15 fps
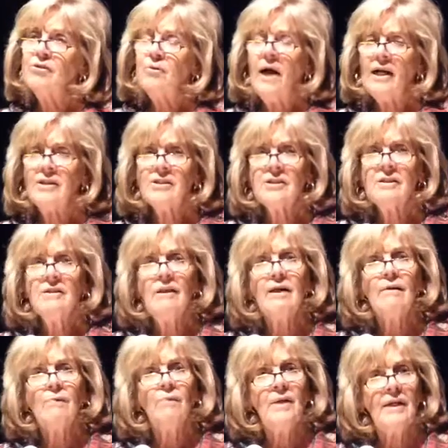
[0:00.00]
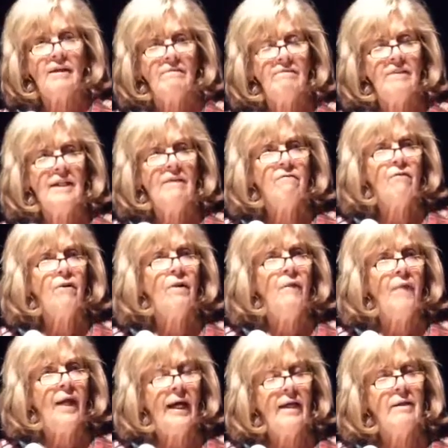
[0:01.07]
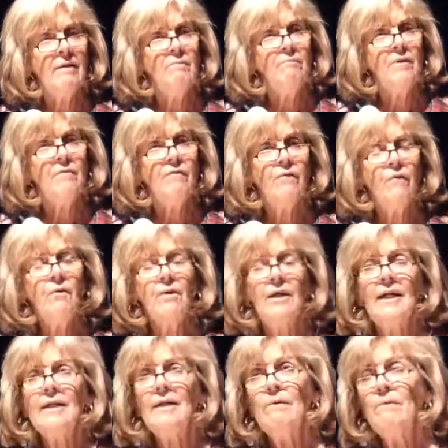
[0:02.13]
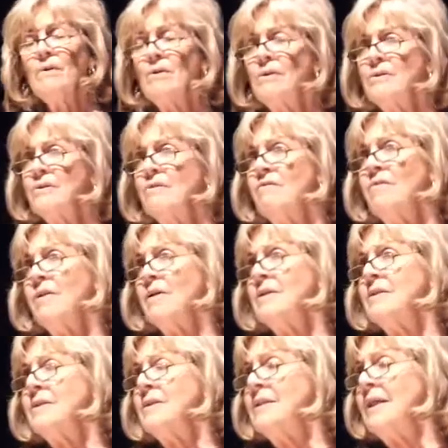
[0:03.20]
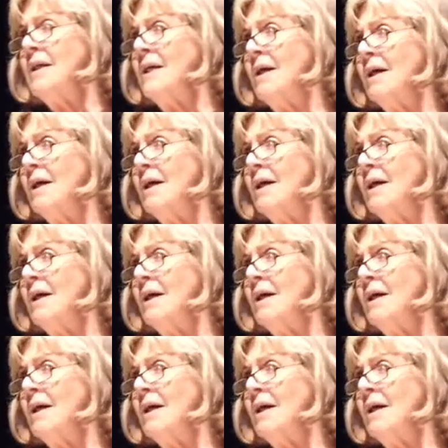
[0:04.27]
traction like we have never had it before, and I will go so far as to say